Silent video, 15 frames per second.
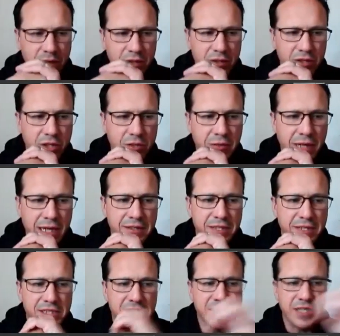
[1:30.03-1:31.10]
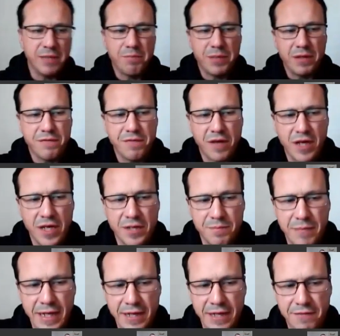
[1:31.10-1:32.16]
but you had this
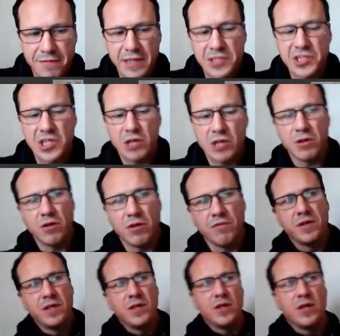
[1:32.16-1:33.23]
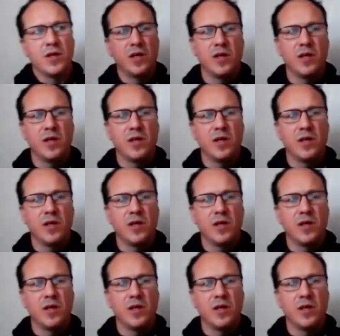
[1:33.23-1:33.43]
simplified manifesto of